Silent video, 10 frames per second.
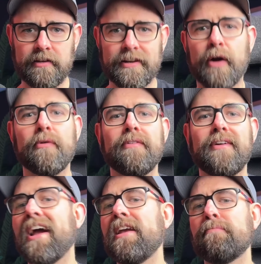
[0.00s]
Now,
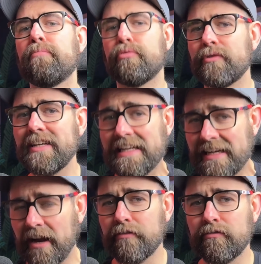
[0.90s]
I am pretty
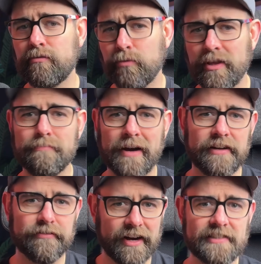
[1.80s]
careful with my
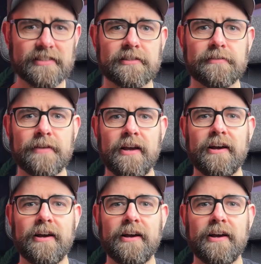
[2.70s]
devices.